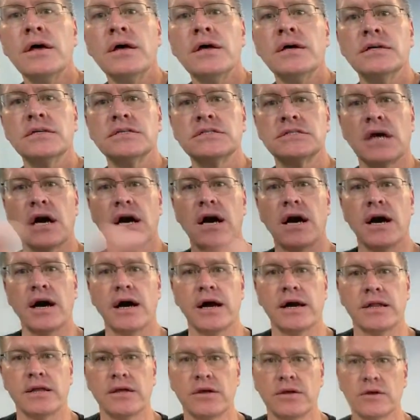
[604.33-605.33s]

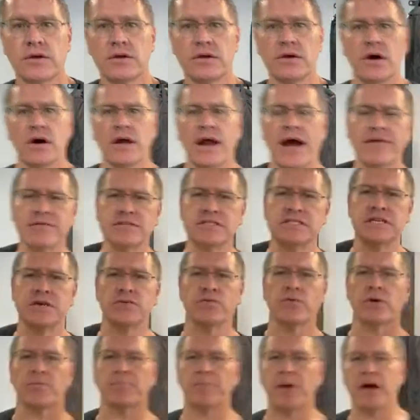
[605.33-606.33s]
side. Good. I haven't seen
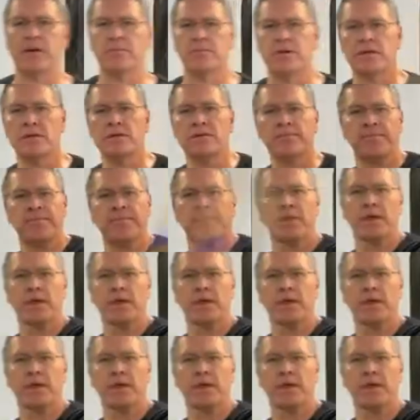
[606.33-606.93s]
Rick Bateman.